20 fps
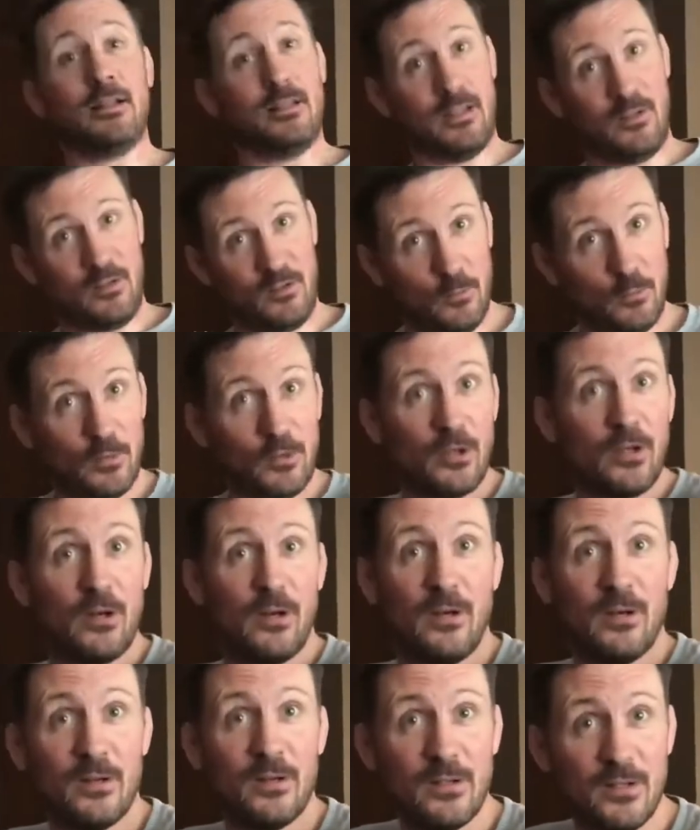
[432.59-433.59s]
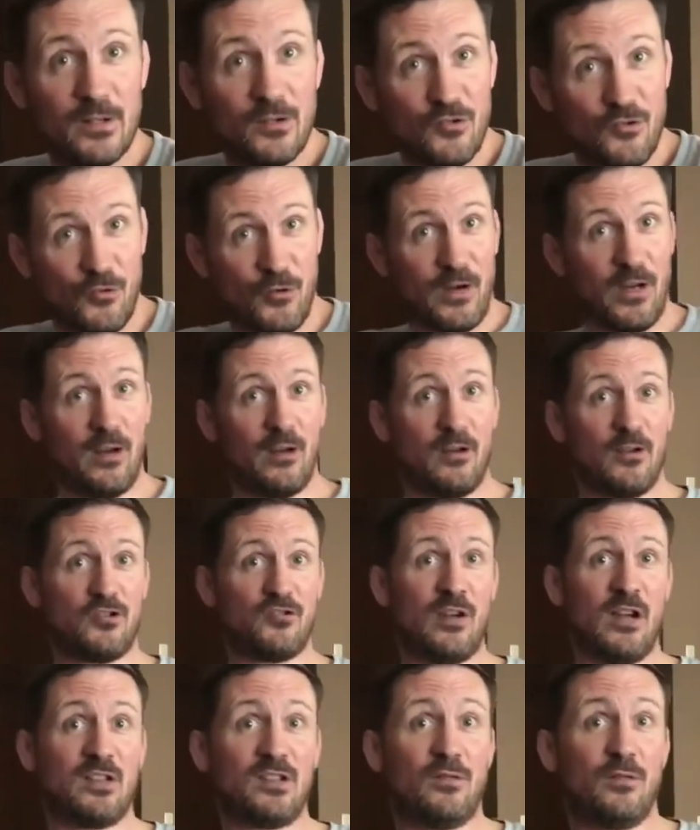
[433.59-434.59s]
let's do another 3-year
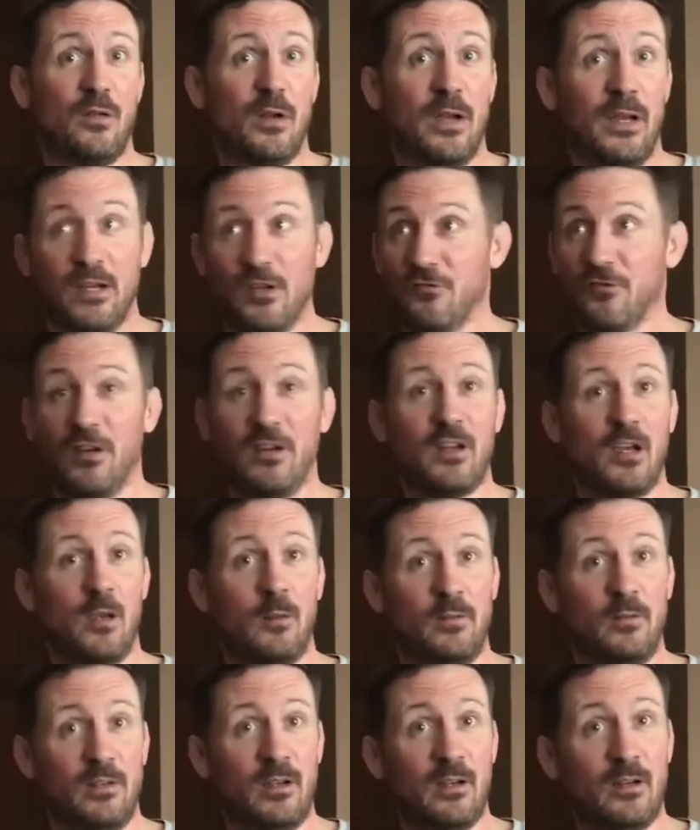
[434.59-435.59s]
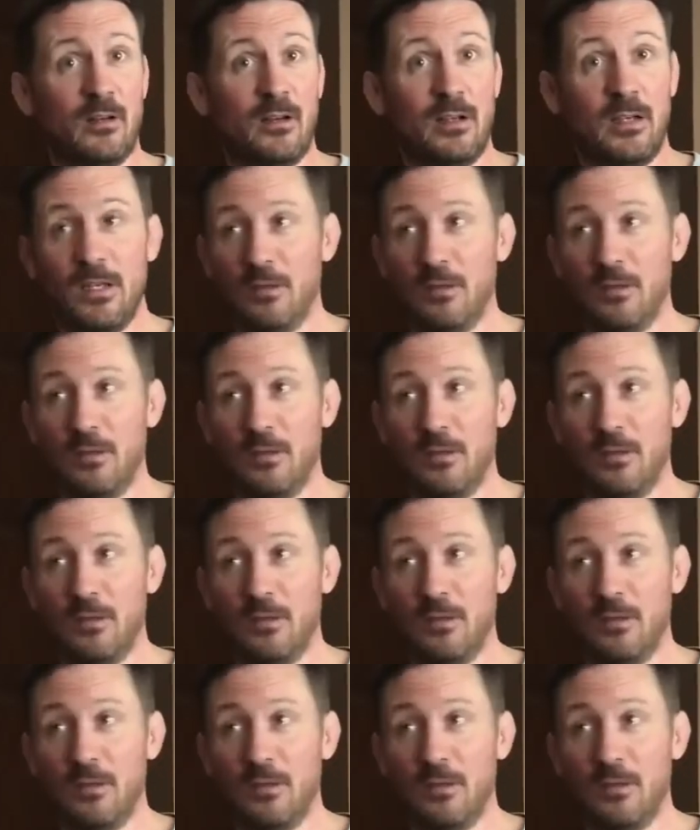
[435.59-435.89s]
stretch of fighting 3 times a year,